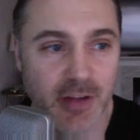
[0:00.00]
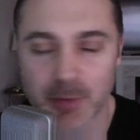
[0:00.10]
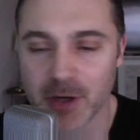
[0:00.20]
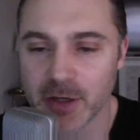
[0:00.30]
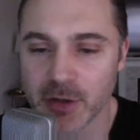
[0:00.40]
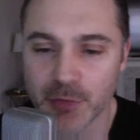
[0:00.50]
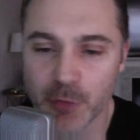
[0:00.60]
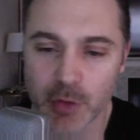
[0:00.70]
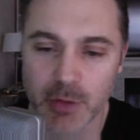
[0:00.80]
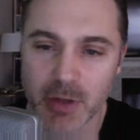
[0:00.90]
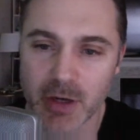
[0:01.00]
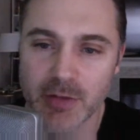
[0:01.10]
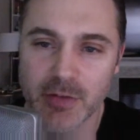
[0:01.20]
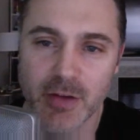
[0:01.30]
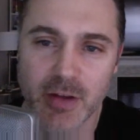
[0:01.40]
I've been on here 40
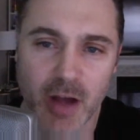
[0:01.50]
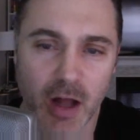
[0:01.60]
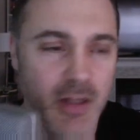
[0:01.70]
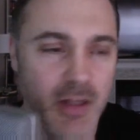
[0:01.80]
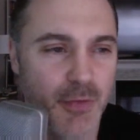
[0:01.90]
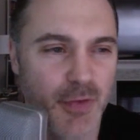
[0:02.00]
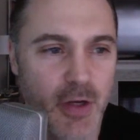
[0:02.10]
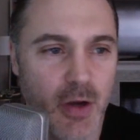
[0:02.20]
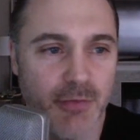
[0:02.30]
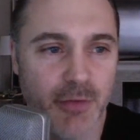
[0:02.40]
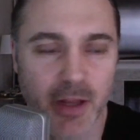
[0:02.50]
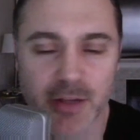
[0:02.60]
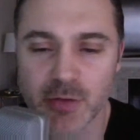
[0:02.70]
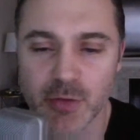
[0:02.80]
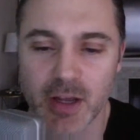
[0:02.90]
minutes. I'll leave the video up for like
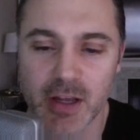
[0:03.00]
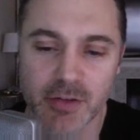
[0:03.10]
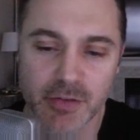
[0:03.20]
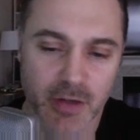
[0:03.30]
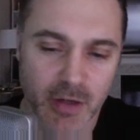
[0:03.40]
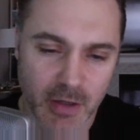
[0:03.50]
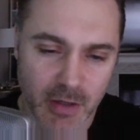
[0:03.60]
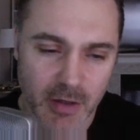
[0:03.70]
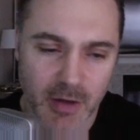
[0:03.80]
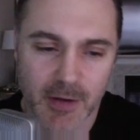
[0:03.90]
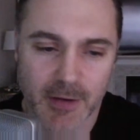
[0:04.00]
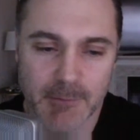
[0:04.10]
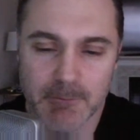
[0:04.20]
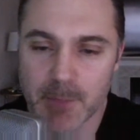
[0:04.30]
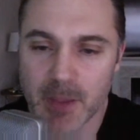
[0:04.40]
2 days.
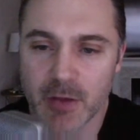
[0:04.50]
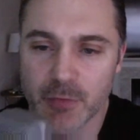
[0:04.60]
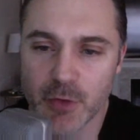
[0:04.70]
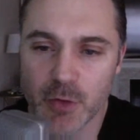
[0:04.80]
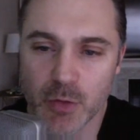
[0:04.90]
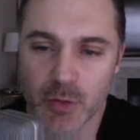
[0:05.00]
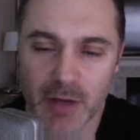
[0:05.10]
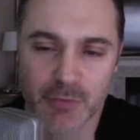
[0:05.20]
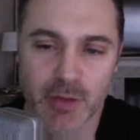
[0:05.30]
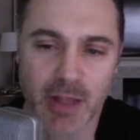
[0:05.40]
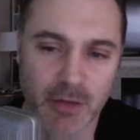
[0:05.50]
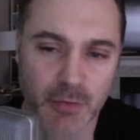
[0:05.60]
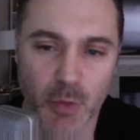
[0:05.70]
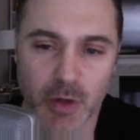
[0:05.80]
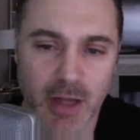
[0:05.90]
If you, after that, if
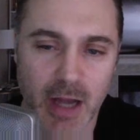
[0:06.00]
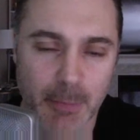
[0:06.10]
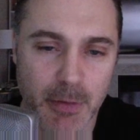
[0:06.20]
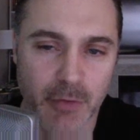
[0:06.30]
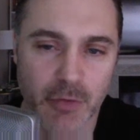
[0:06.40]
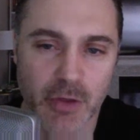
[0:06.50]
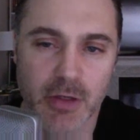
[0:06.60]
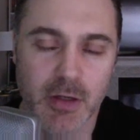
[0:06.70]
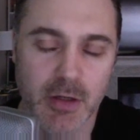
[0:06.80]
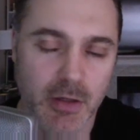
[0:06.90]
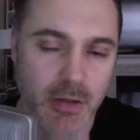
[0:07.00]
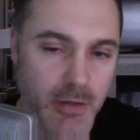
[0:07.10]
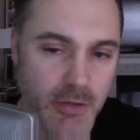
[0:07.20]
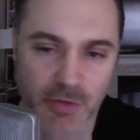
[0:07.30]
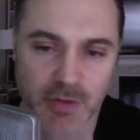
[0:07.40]
you want a copy of it,
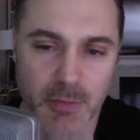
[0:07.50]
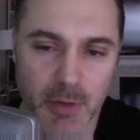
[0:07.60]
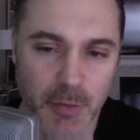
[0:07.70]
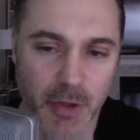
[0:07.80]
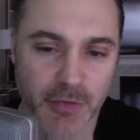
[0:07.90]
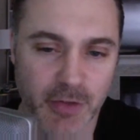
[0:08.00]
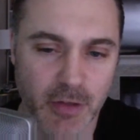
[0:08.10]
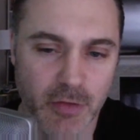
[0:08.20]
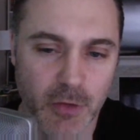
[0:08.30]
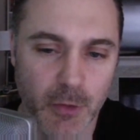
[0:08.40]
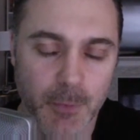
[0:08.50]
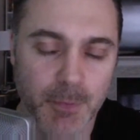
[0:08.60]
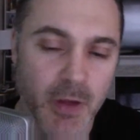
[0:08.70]
just email me. I'll send it to you.